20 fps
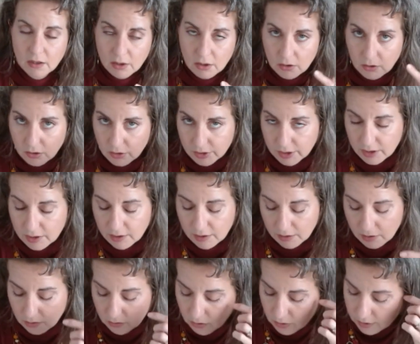
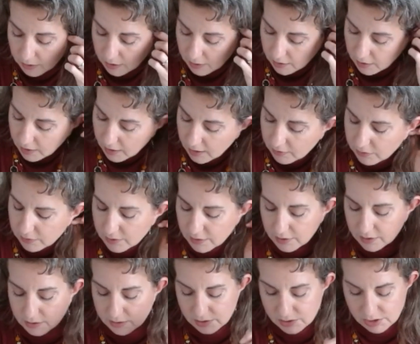looking at
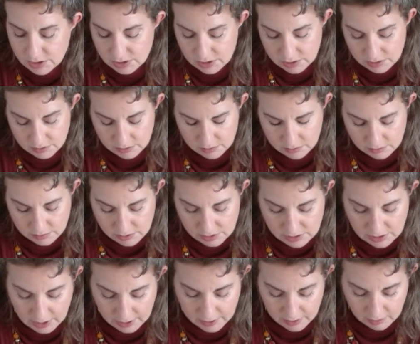this
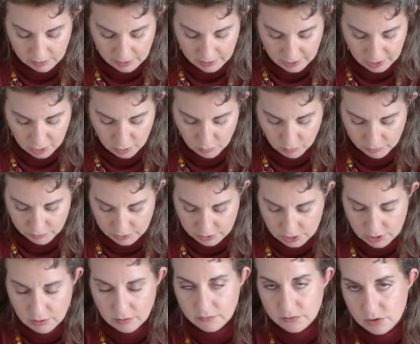second layer with the
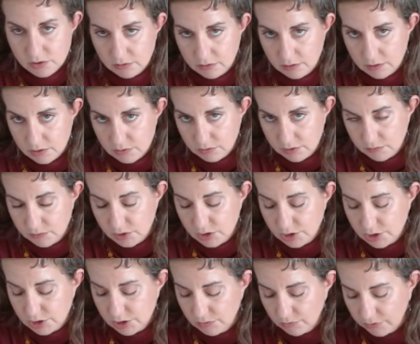Two of Swords, with the
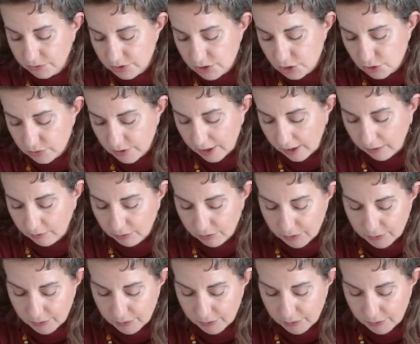Magician, with strength,